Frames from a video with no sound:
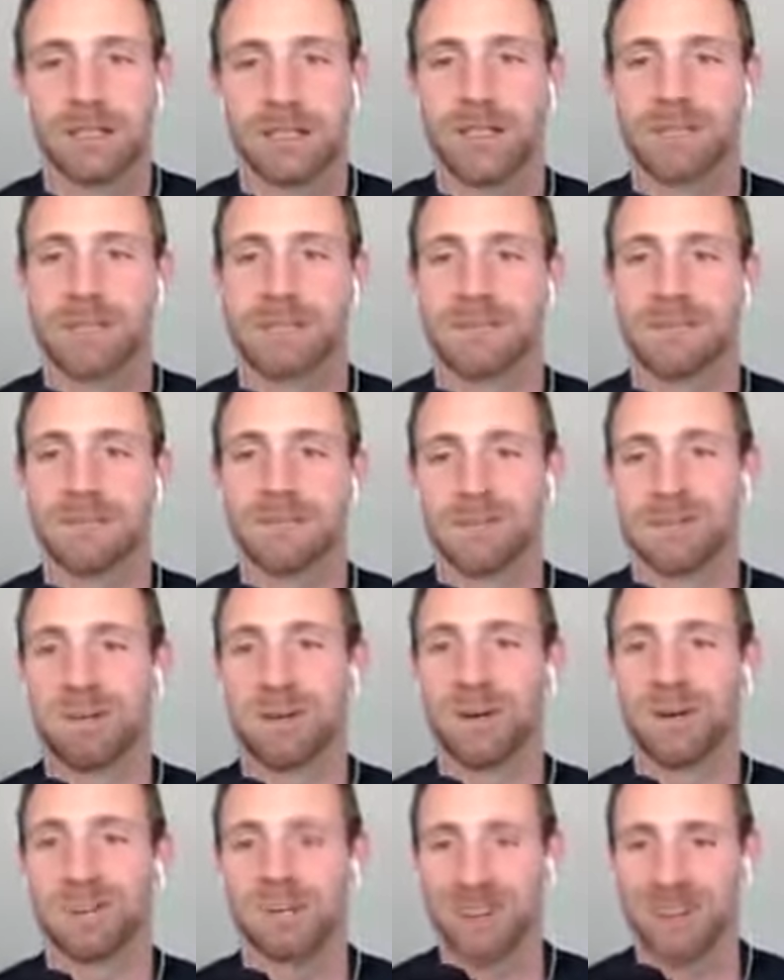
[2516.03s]
Yes, it's a
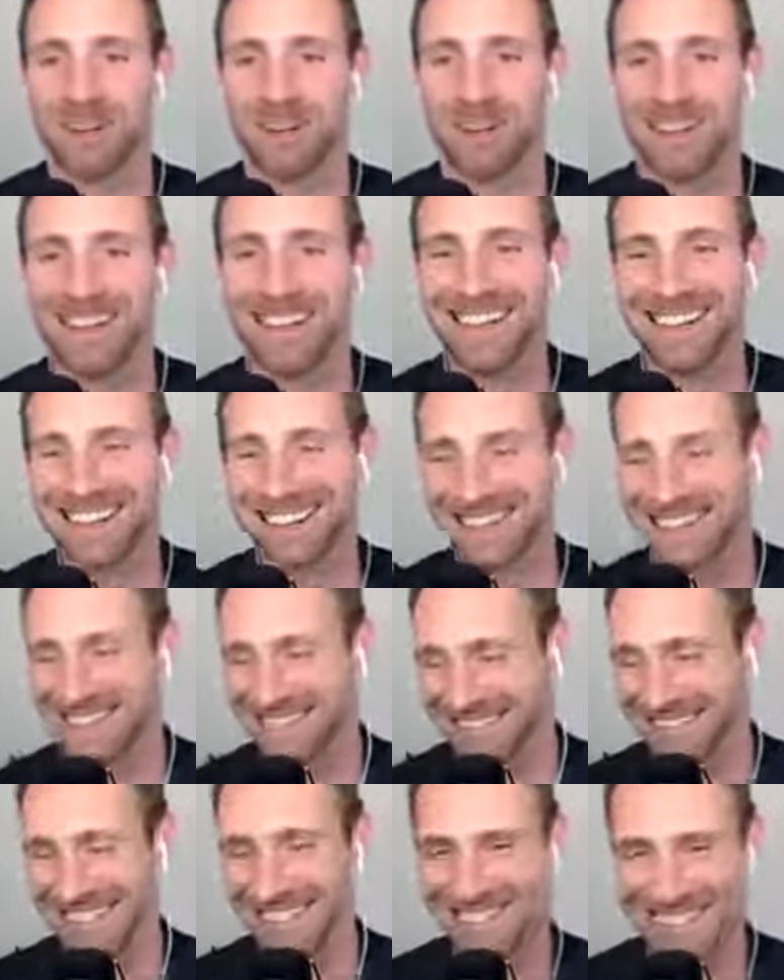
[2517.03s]
book. It's great.
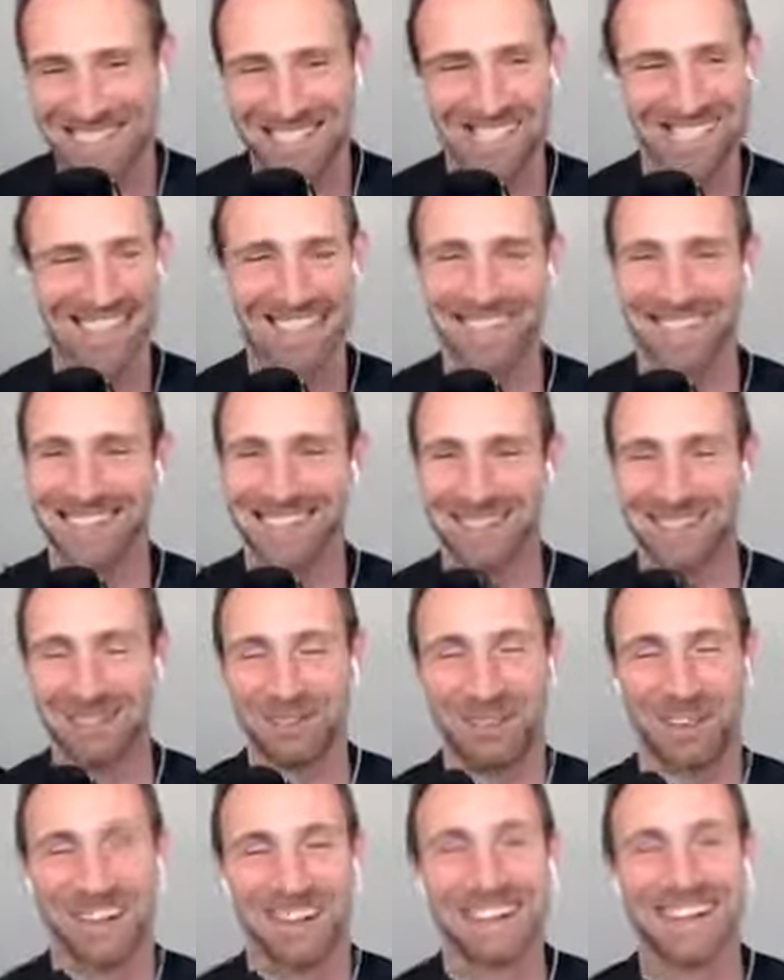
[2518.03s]
Sure,
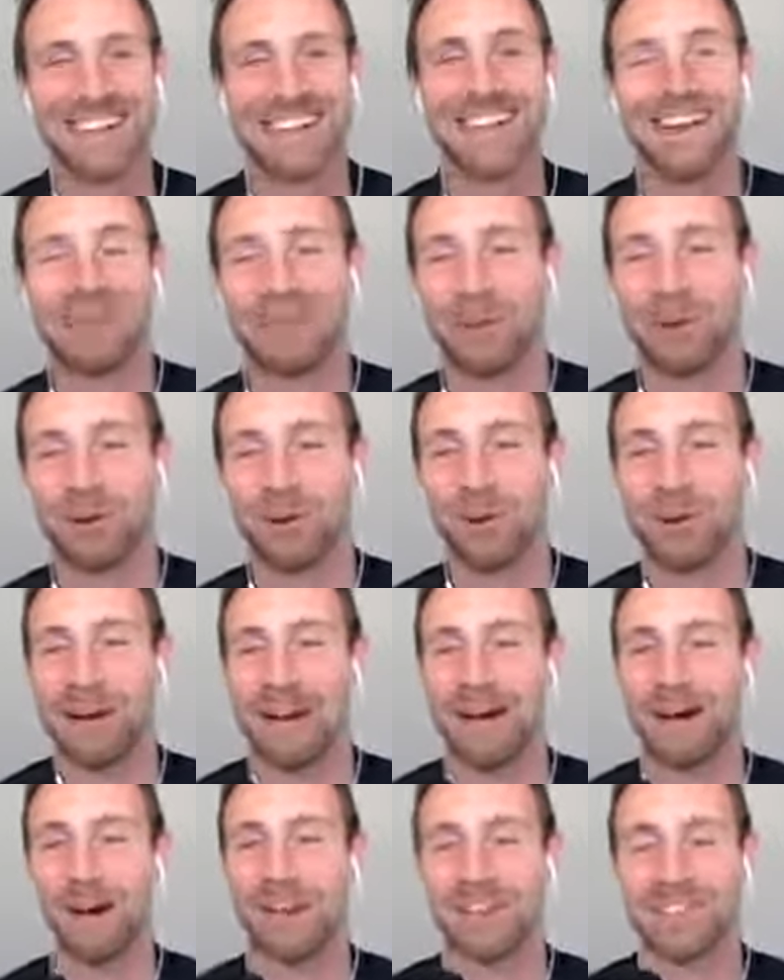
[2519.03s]
Greg. Well,
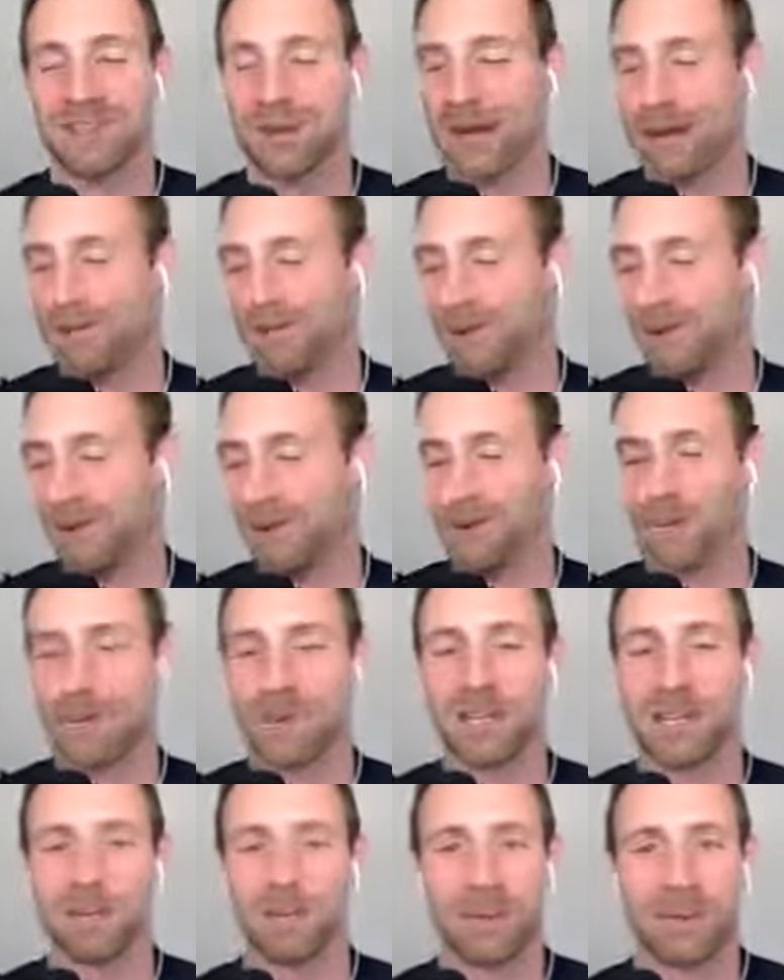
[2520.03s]
how far are you
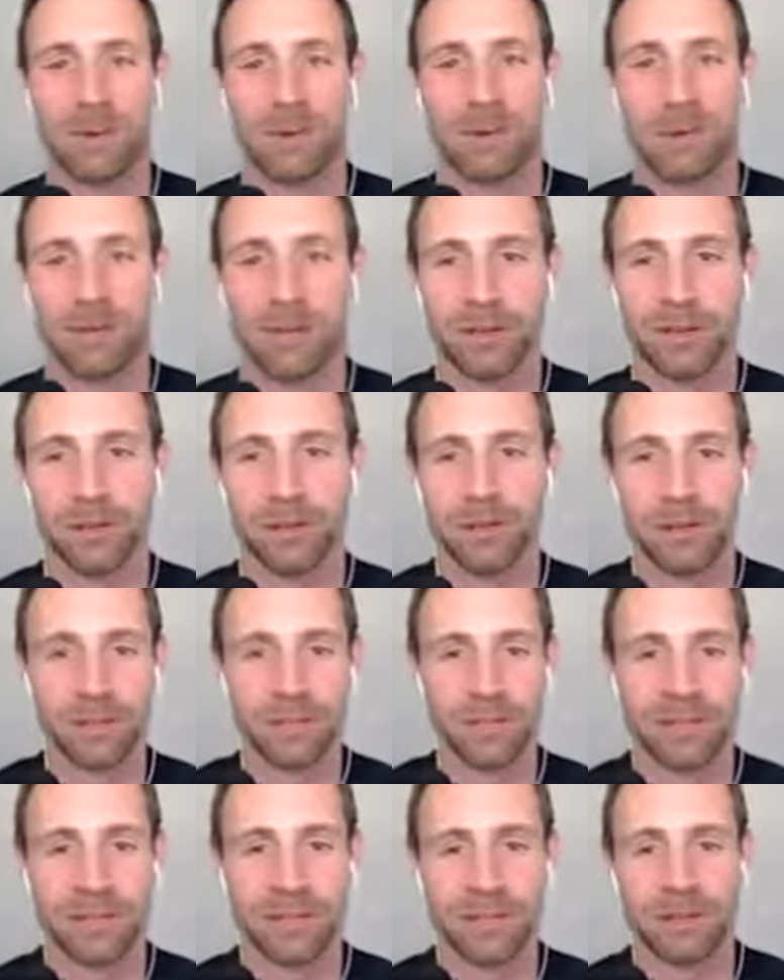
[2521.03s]
in, by the way? You're
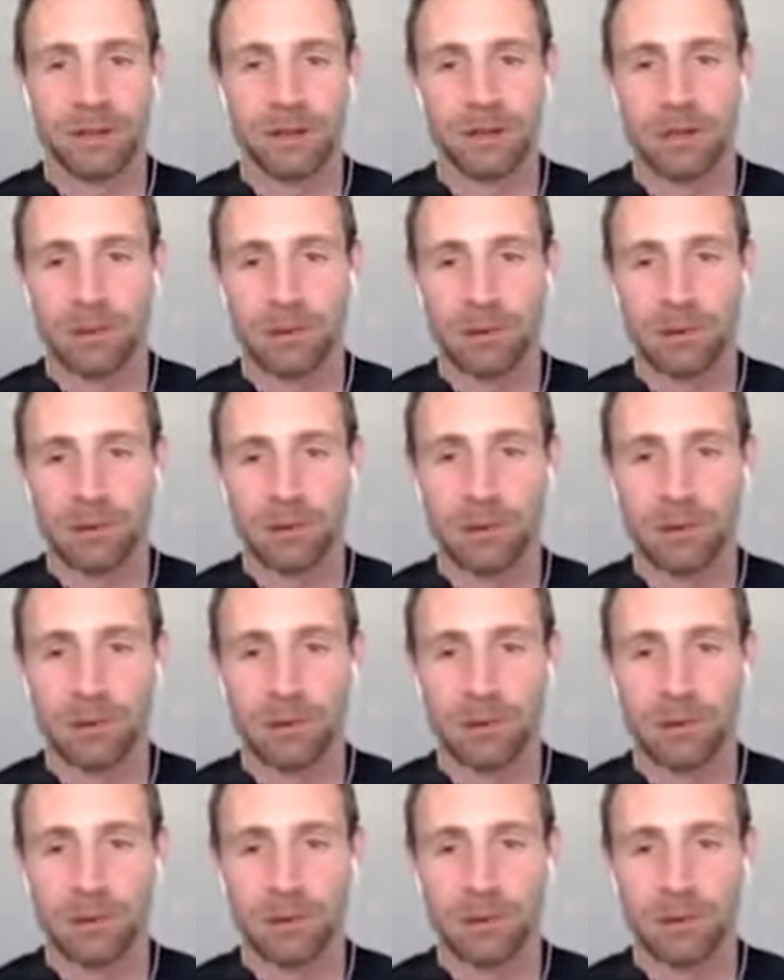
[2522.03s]
listening on Audible.